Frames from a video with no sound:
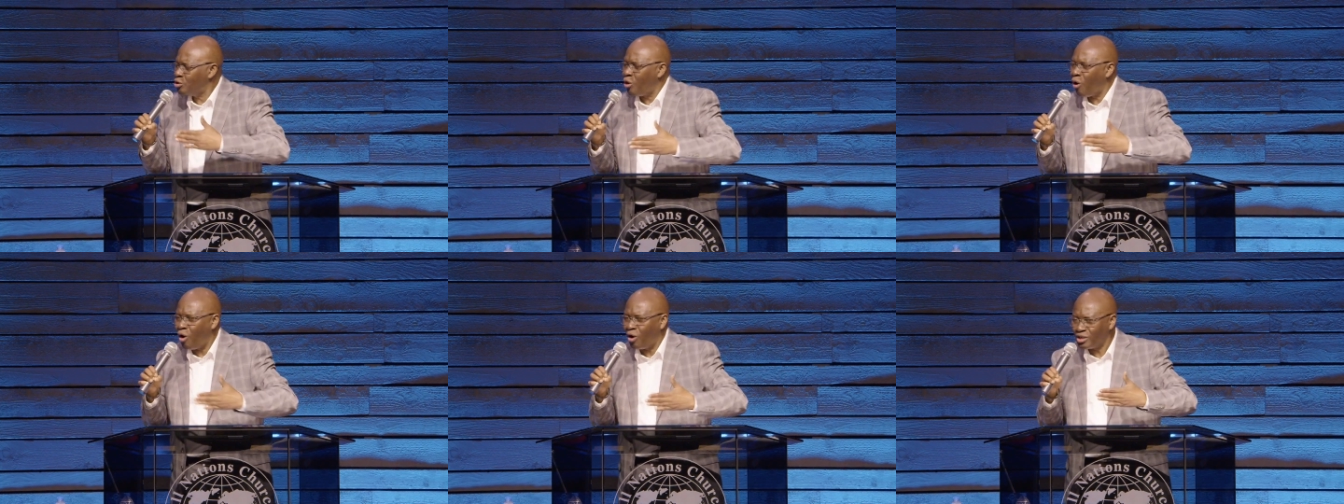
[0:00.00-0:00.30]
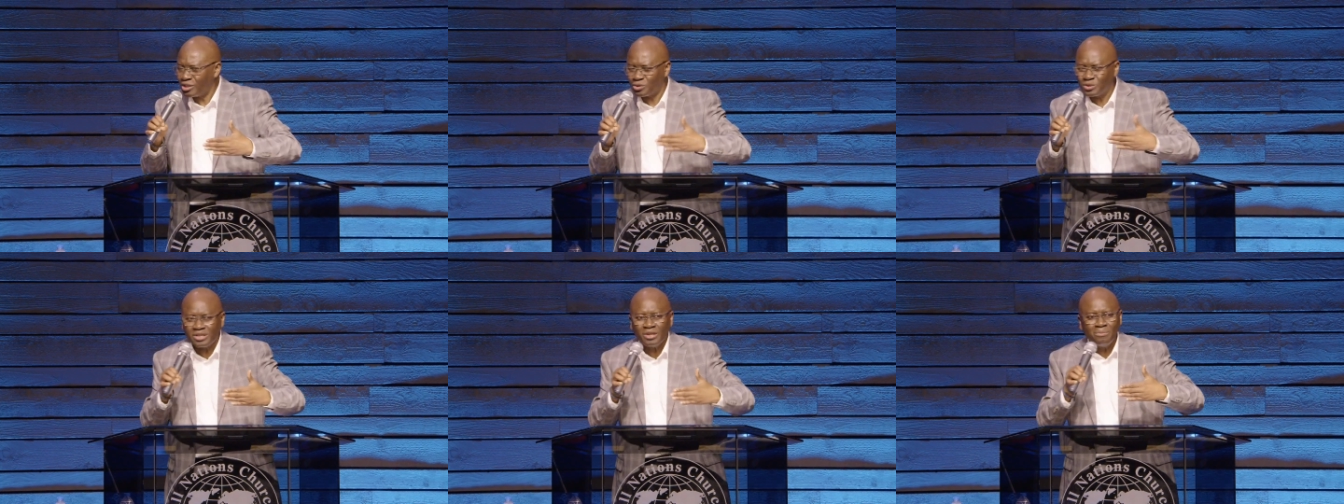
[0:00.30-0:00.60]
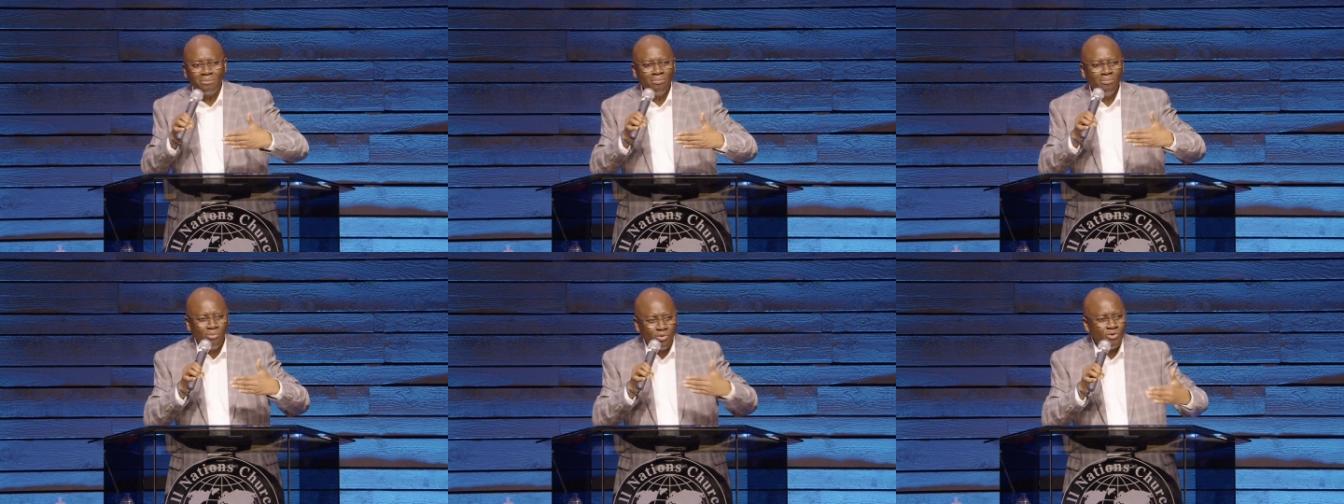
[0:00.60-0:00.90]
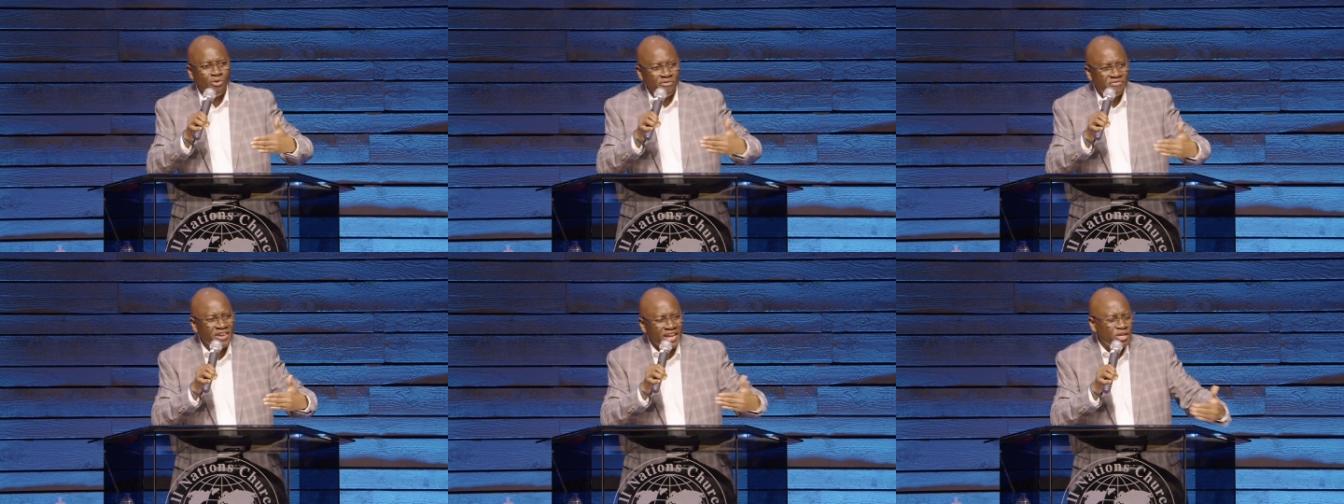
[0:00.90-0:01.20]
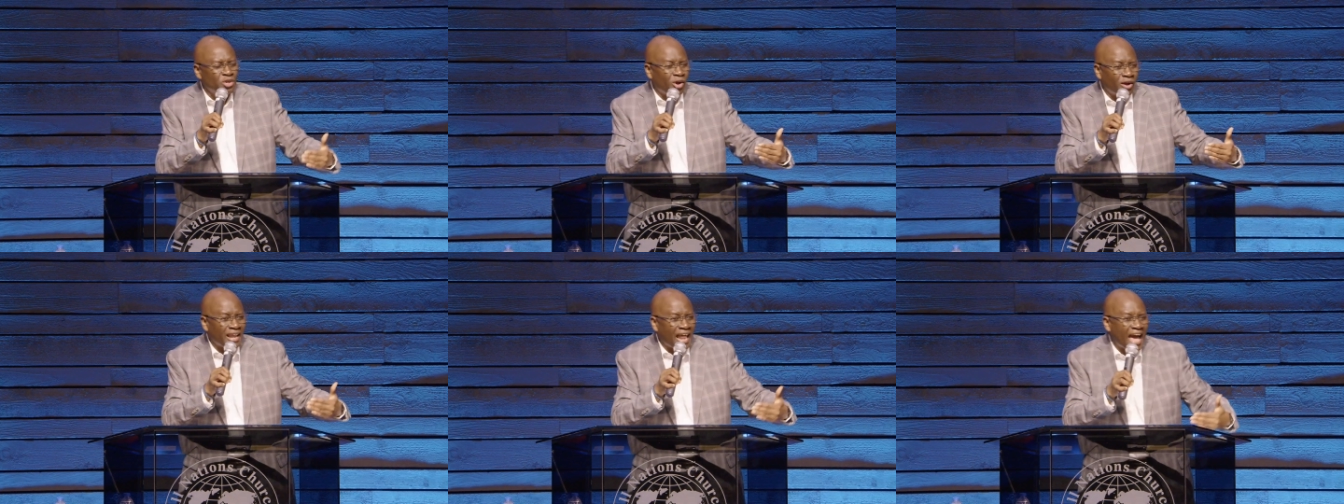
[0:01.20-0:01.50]
God's move
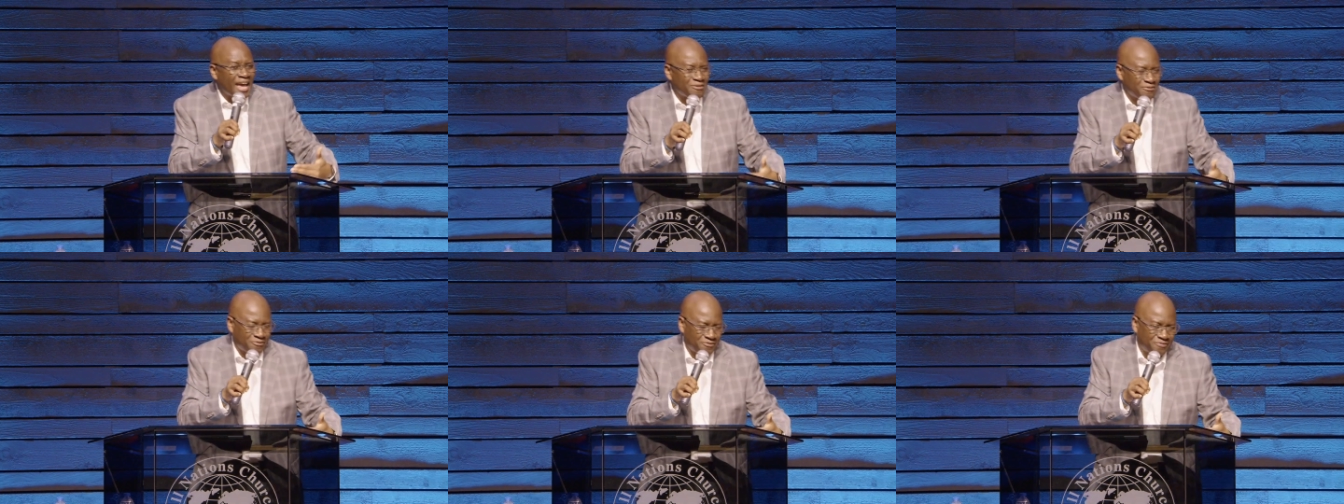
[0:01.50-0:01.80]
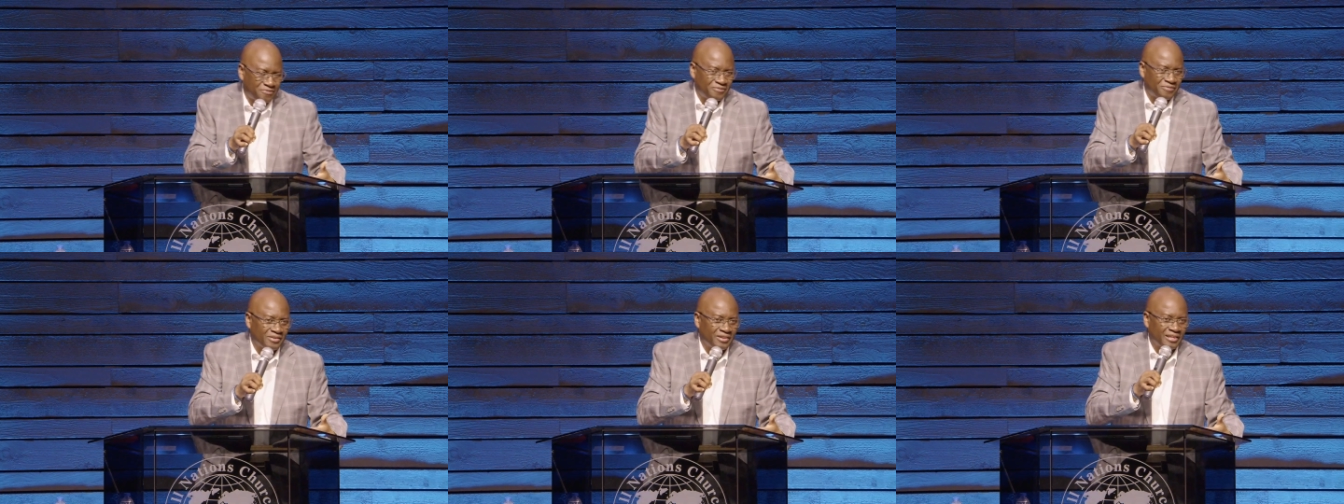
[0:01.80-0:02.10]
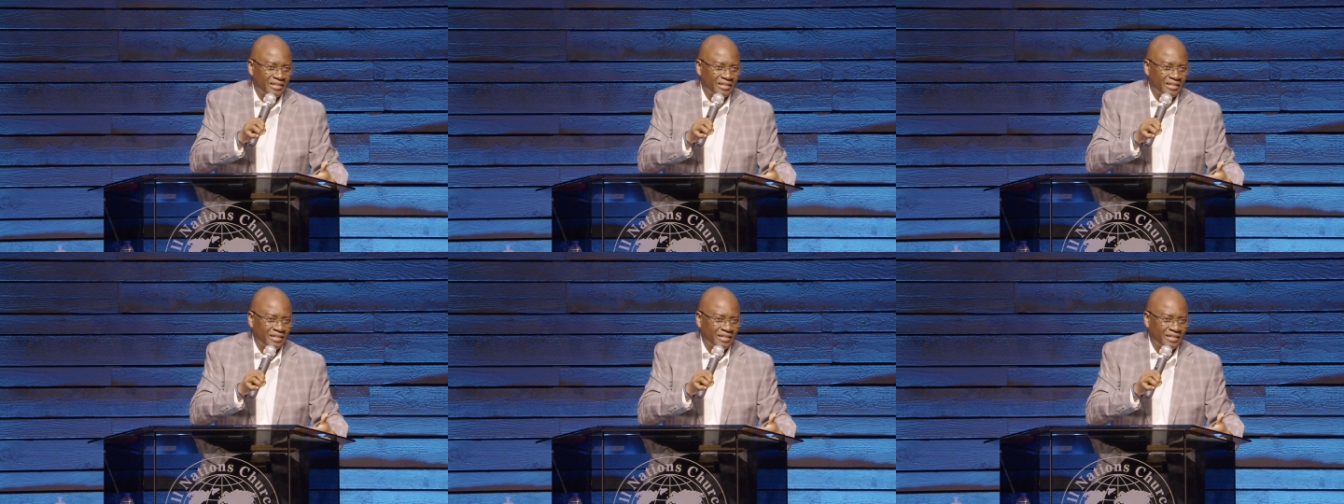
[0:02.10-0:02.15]
in your life.